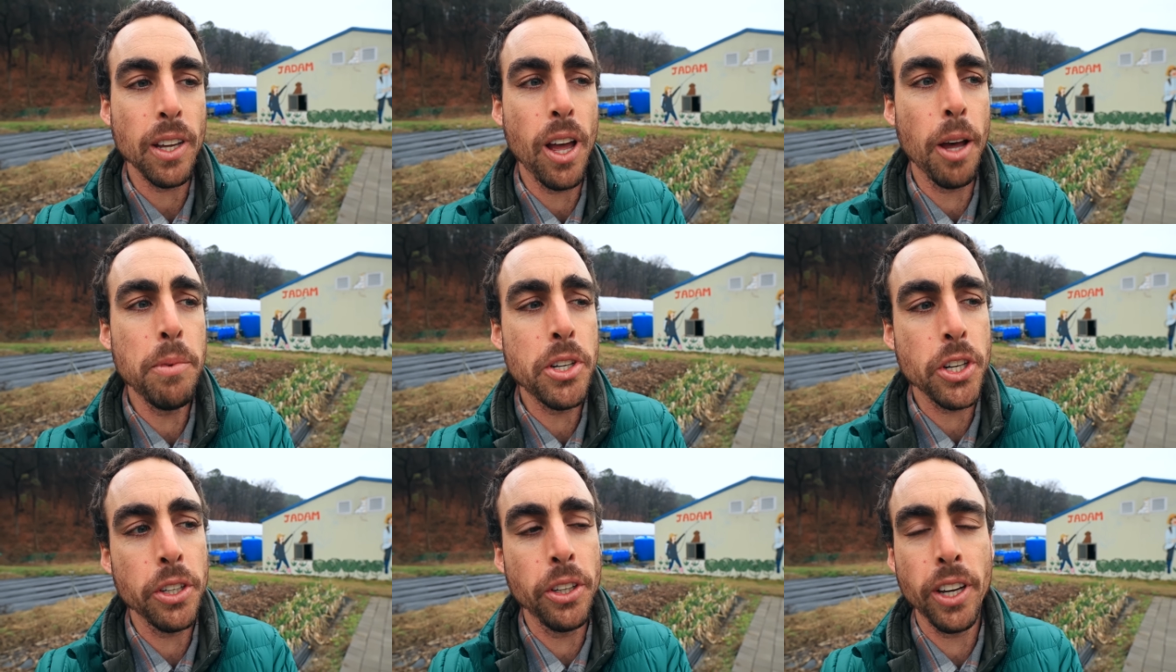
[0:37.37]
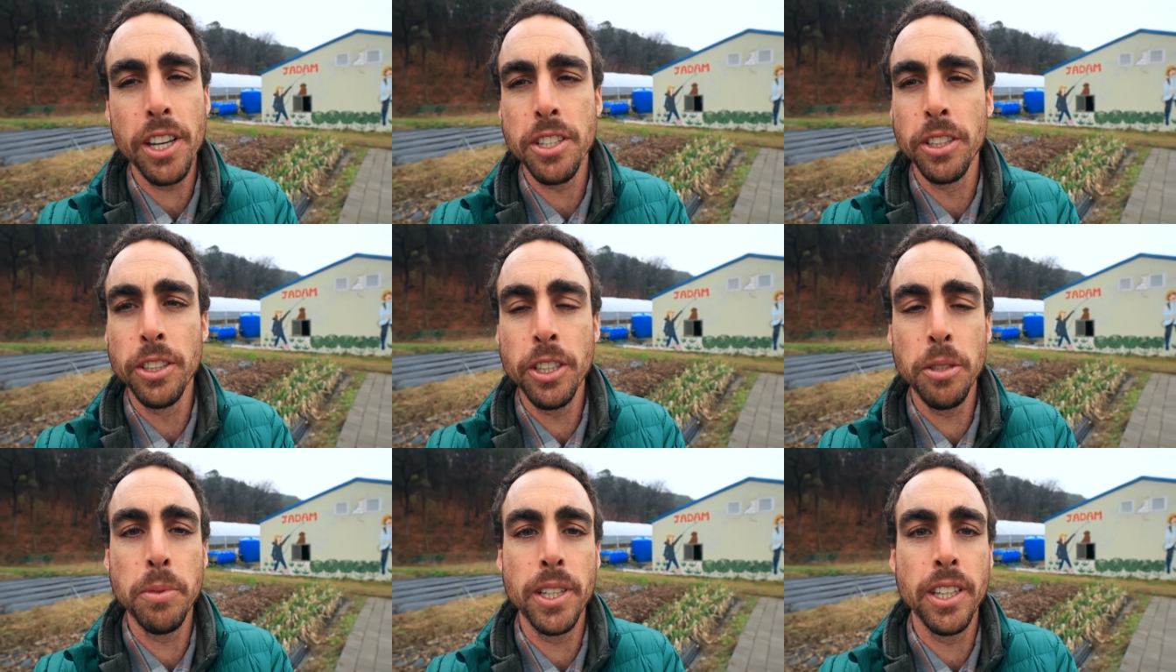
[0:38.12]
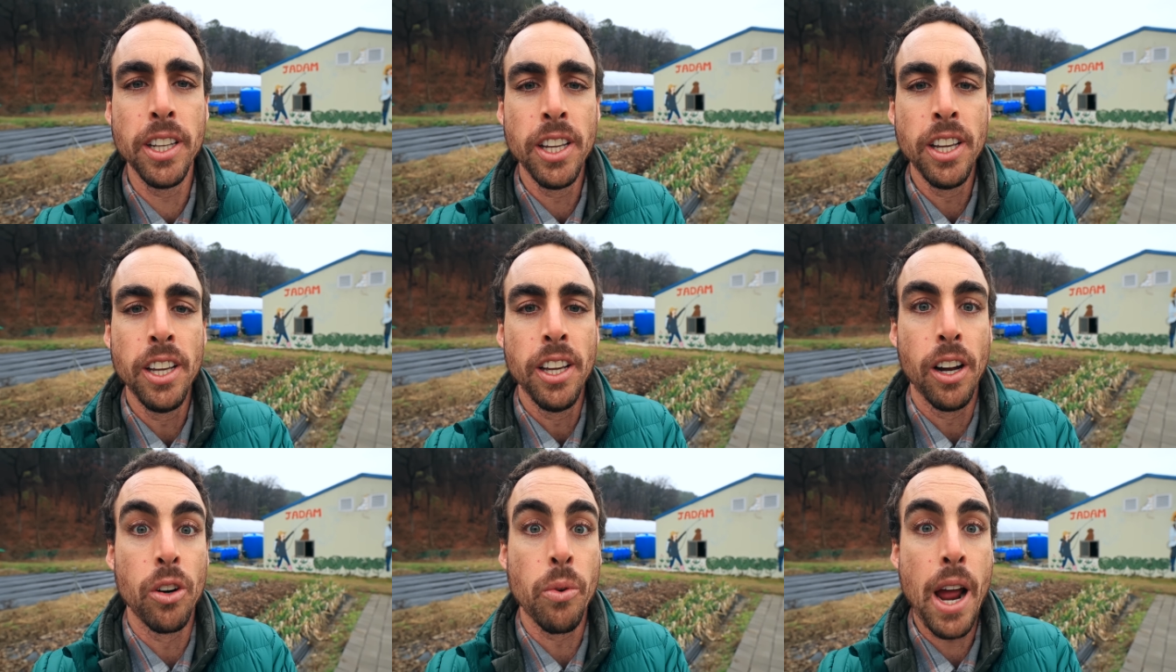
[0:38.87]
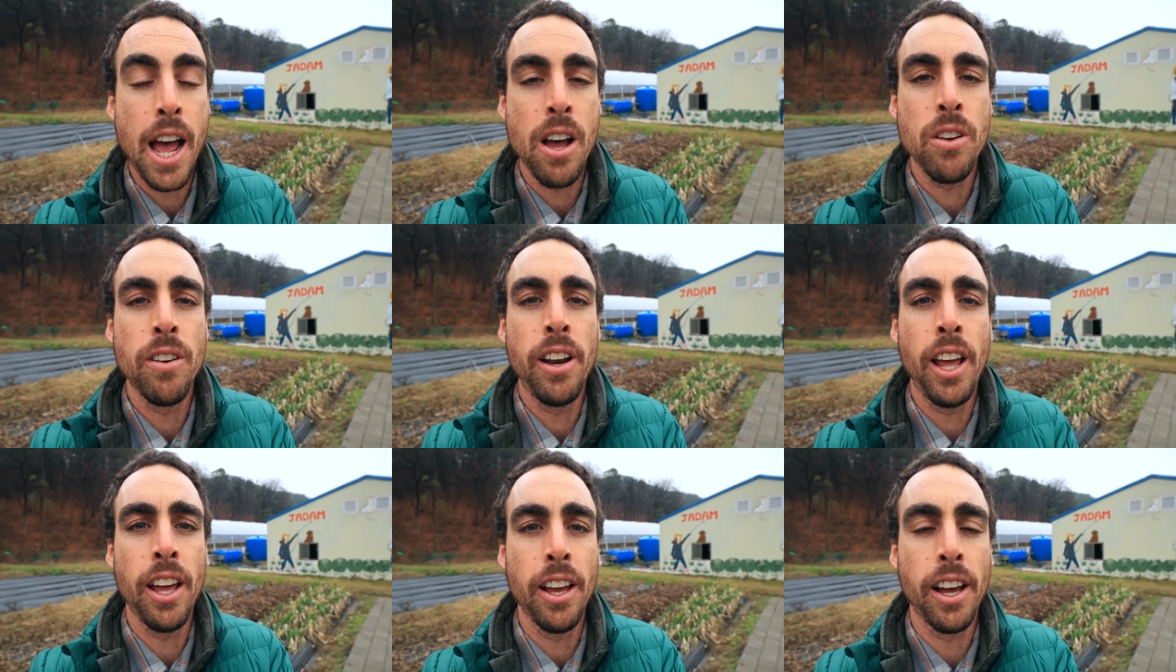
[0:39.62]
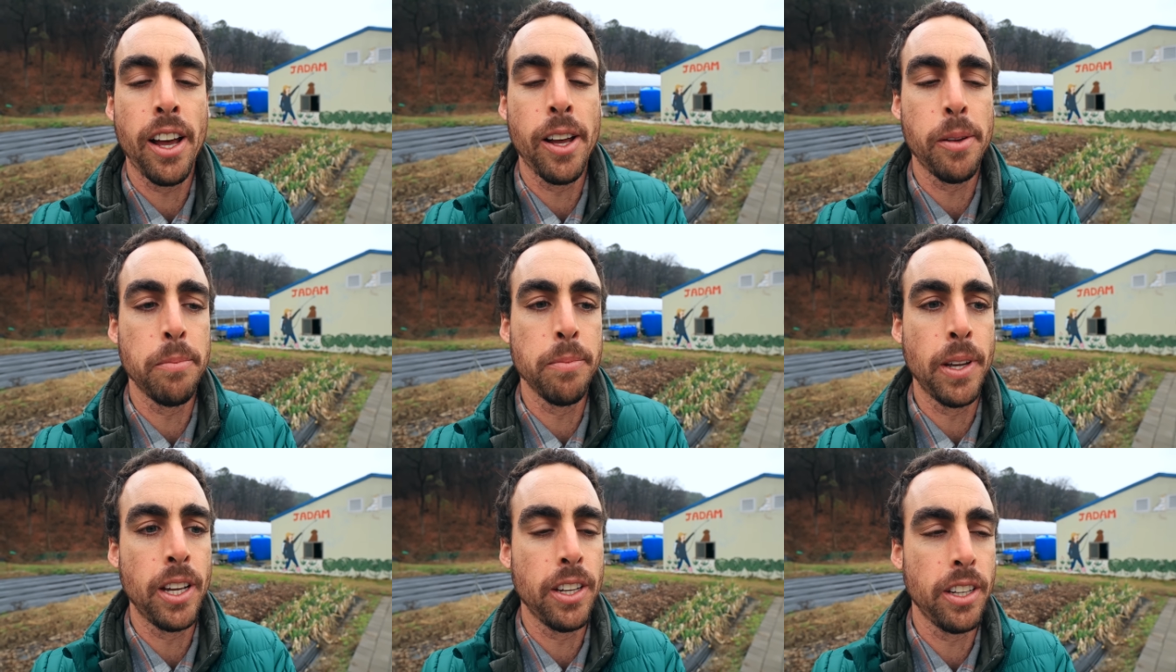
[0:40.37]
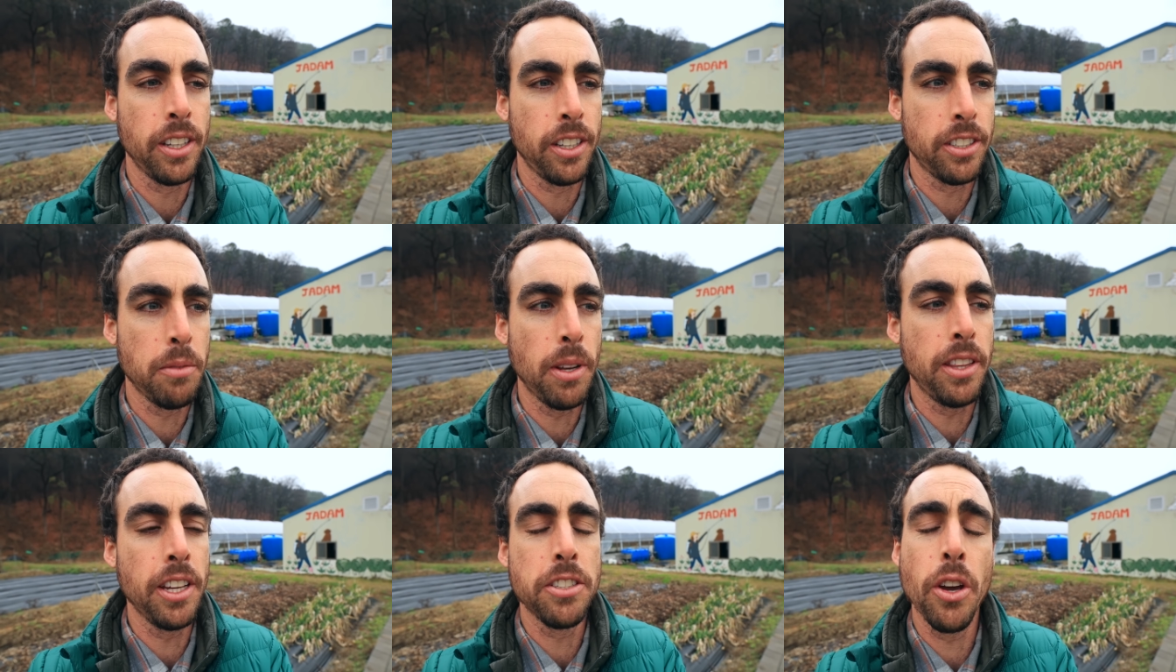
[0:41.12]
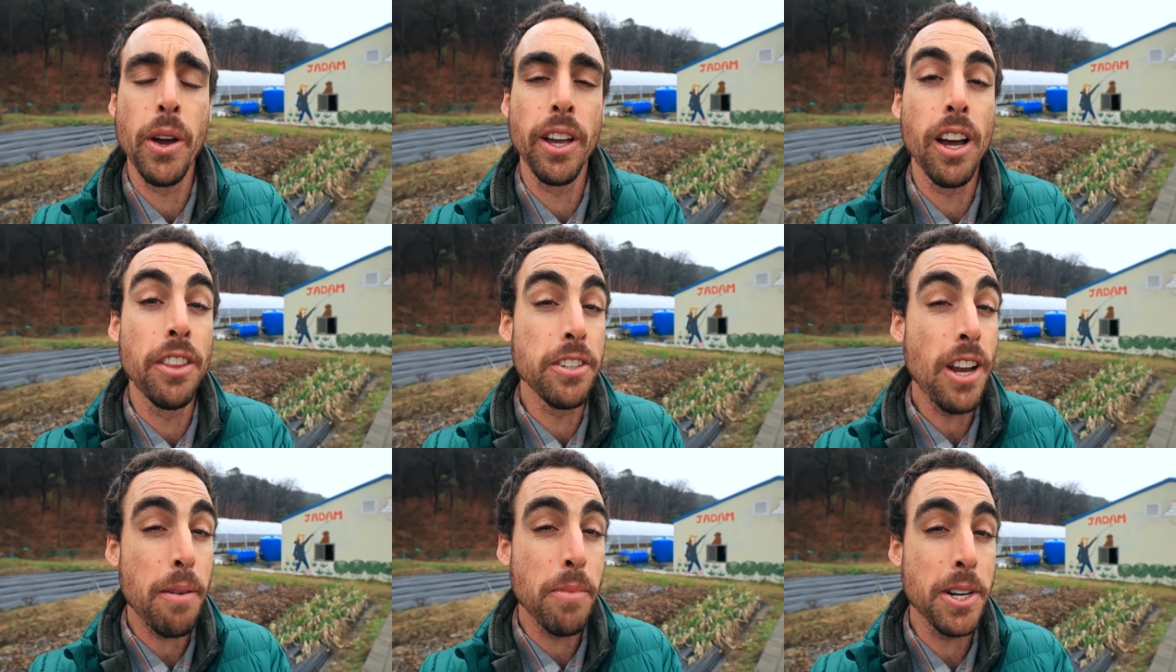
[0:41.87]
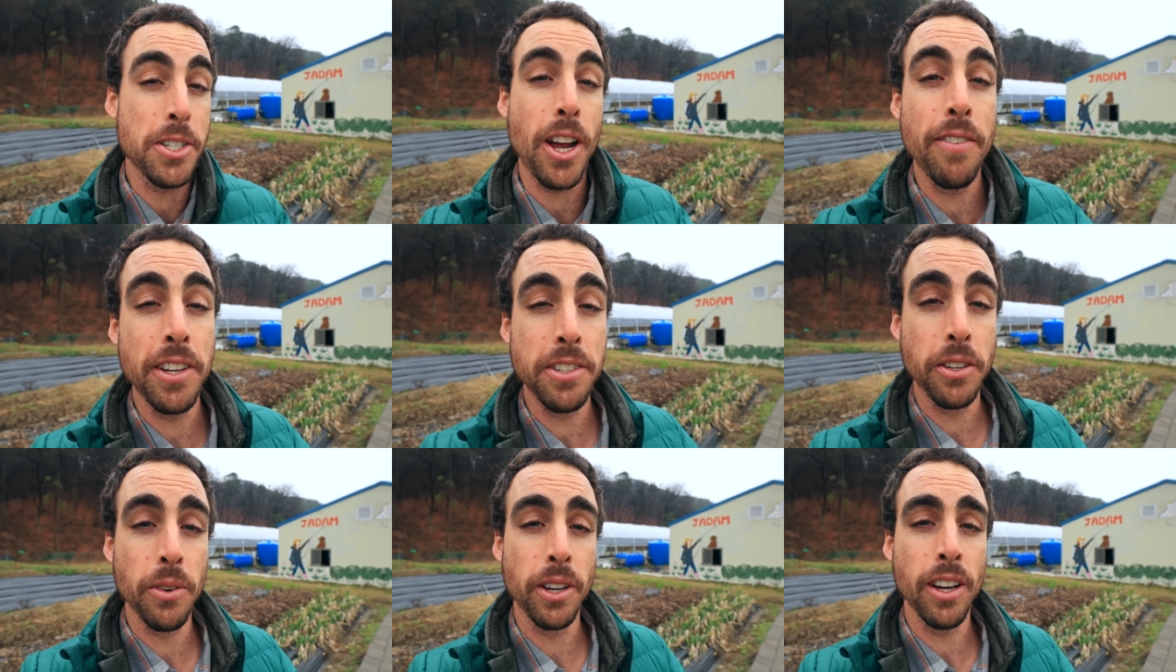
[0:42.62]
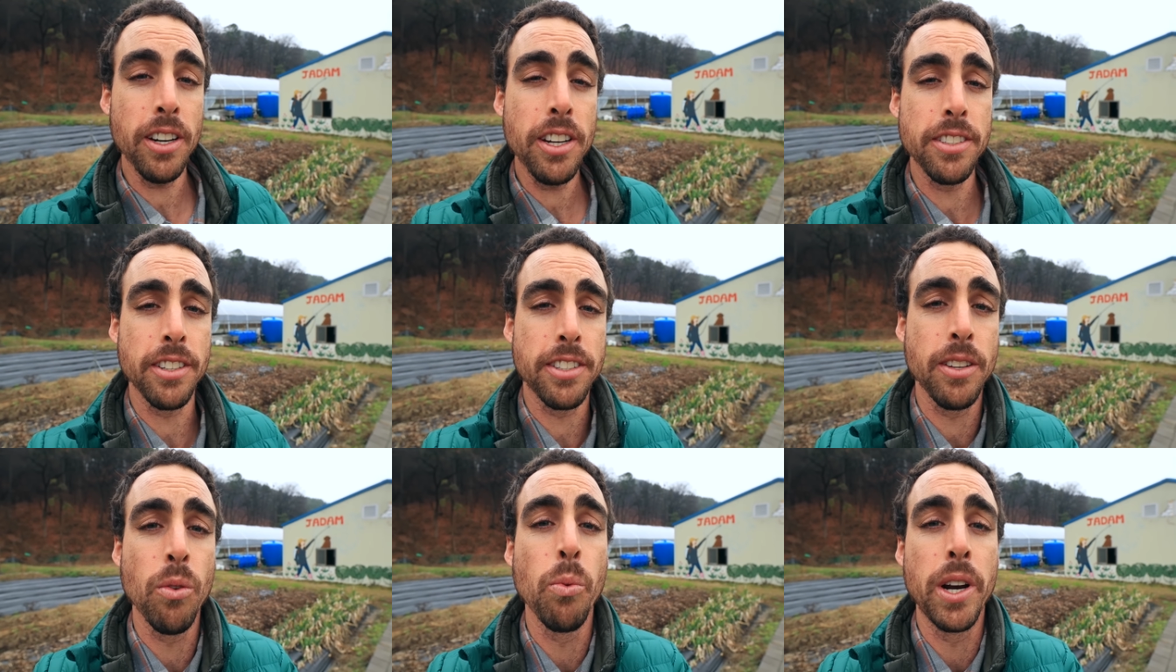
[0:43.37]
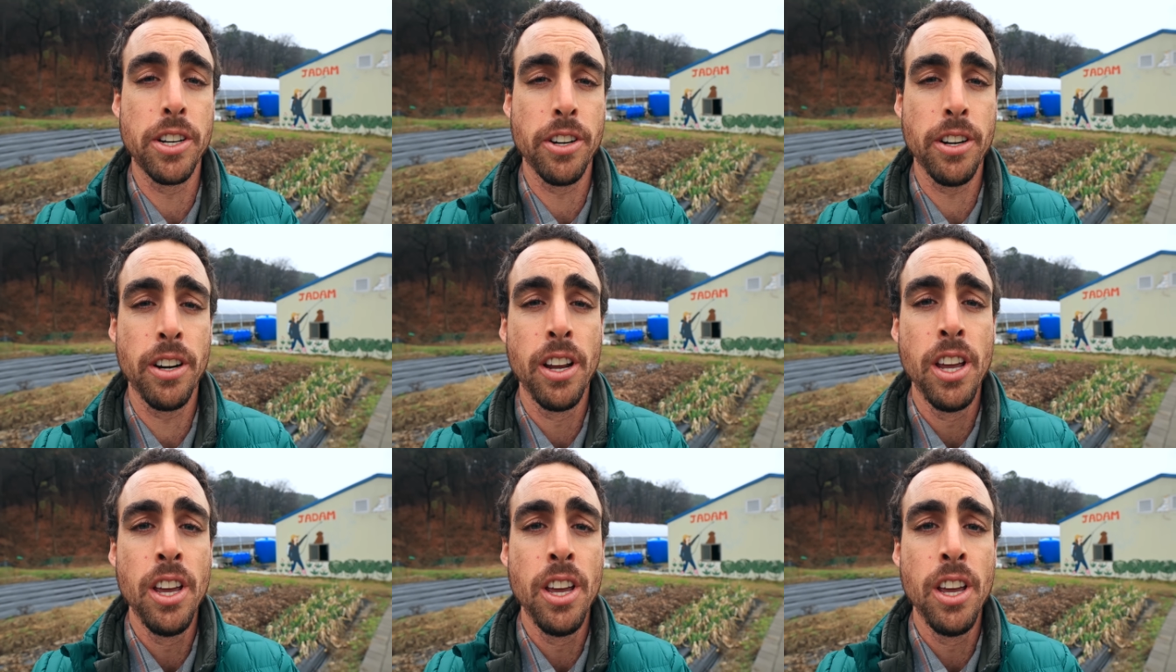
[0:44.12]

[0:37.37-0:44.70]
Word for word: I'll be showing you guys a little bit around um, some of the things going on. There's not much obviously going on because it's still winter.